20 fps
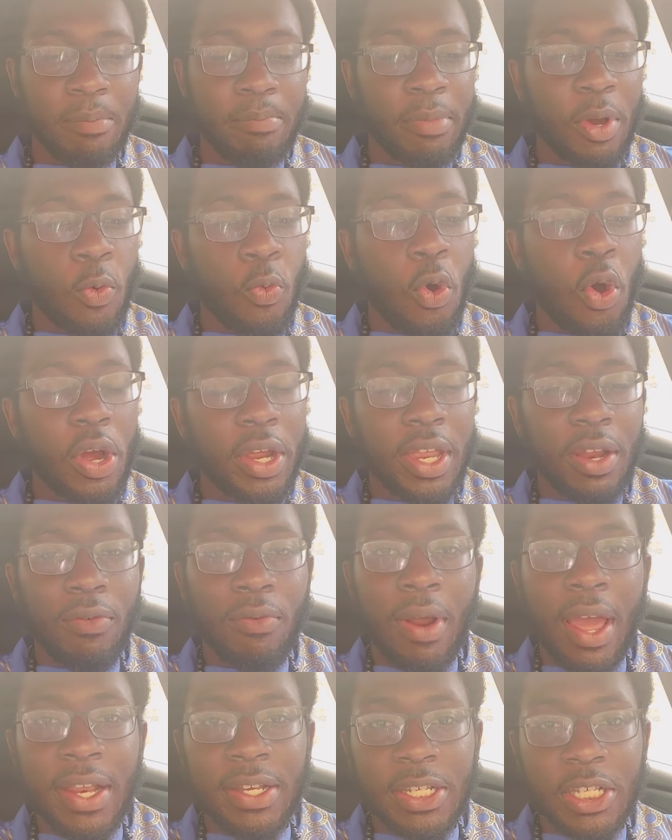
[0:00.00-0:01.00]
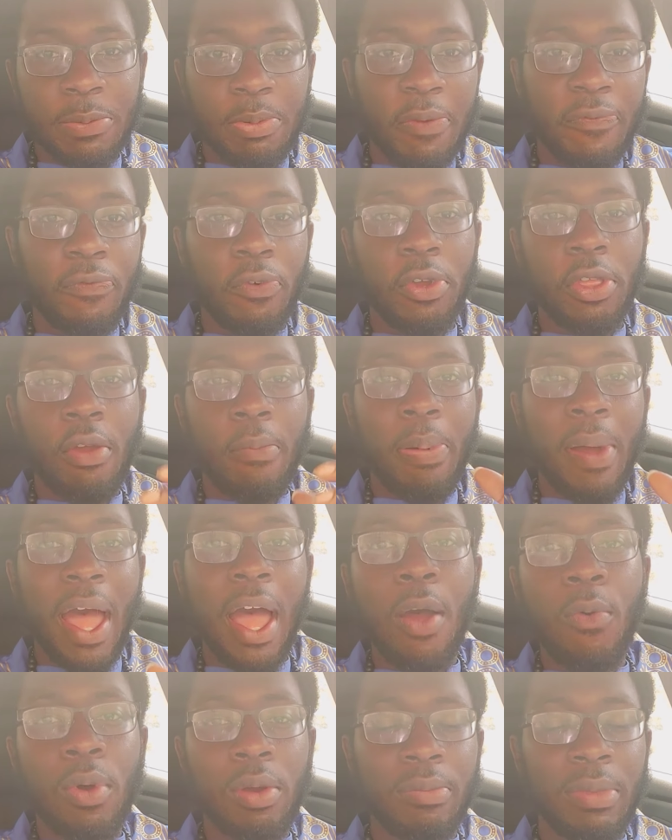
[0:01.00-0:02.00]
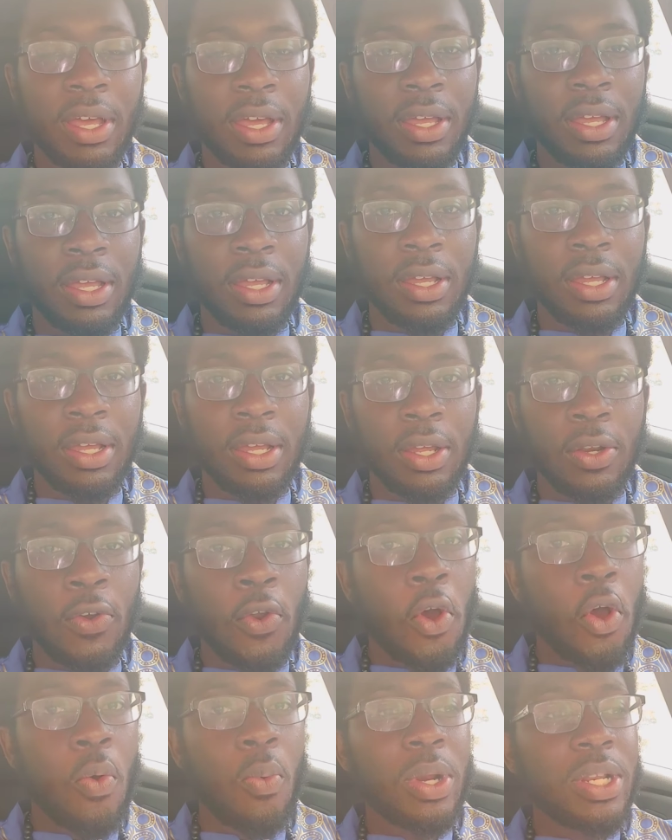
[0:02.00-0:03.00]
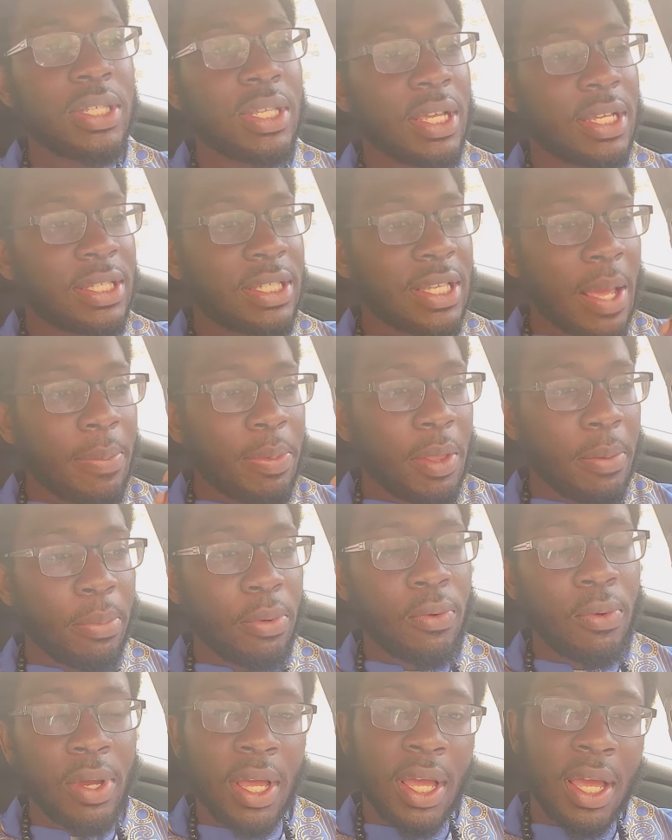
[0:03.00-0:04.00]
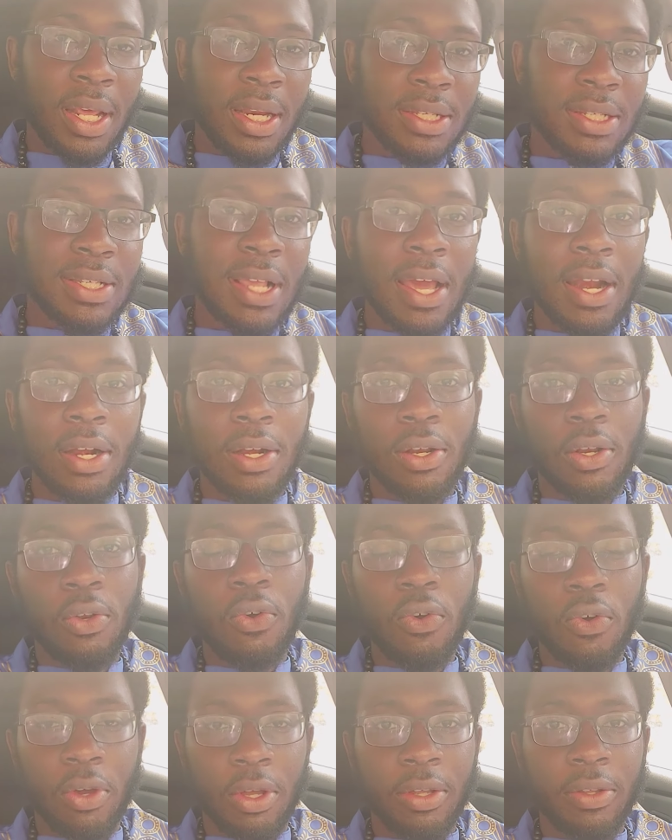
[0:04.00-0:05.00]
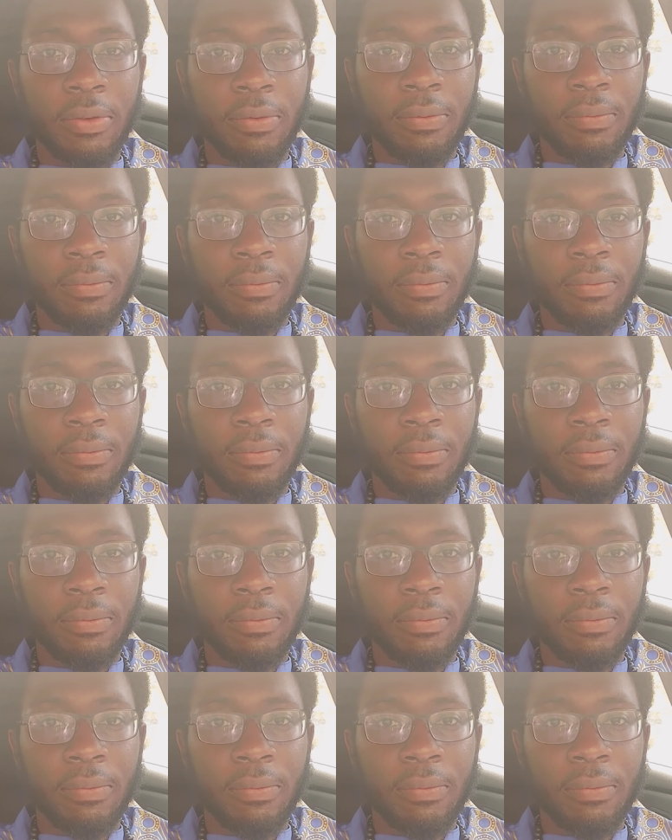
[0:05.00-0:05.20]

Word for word: But walking righteous before your power, man. Knowing what is acceptable in the sight of the Lord,